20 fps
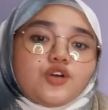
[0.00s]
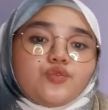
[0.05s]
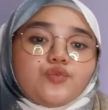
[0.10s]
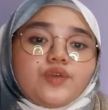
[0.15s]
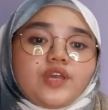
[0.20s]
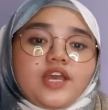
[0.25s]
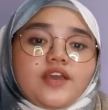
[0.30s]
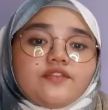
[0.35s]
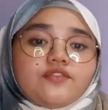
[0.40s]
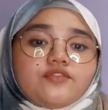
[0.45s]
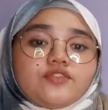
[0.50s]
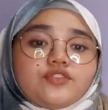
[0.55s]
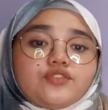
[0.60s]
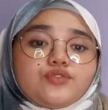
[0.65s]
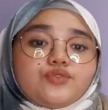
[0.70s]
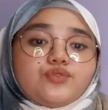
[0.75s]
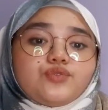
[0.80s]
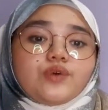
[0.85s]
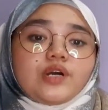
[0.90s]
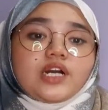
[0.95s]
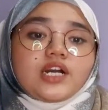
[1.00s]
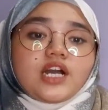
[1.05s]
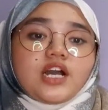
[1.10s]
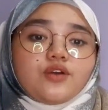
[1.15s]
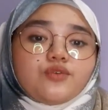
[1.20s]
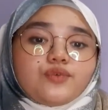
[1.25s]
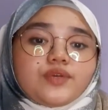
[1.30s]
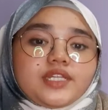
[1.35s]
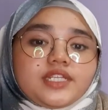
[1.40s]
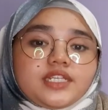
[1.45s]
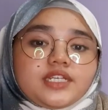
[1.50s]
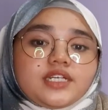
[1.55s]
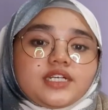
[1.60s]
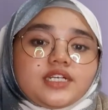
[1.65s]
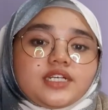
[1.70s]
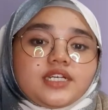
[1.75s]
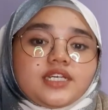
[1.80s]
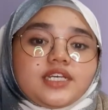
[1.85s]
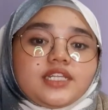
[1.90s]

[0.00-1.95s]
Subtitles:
we have to work out with the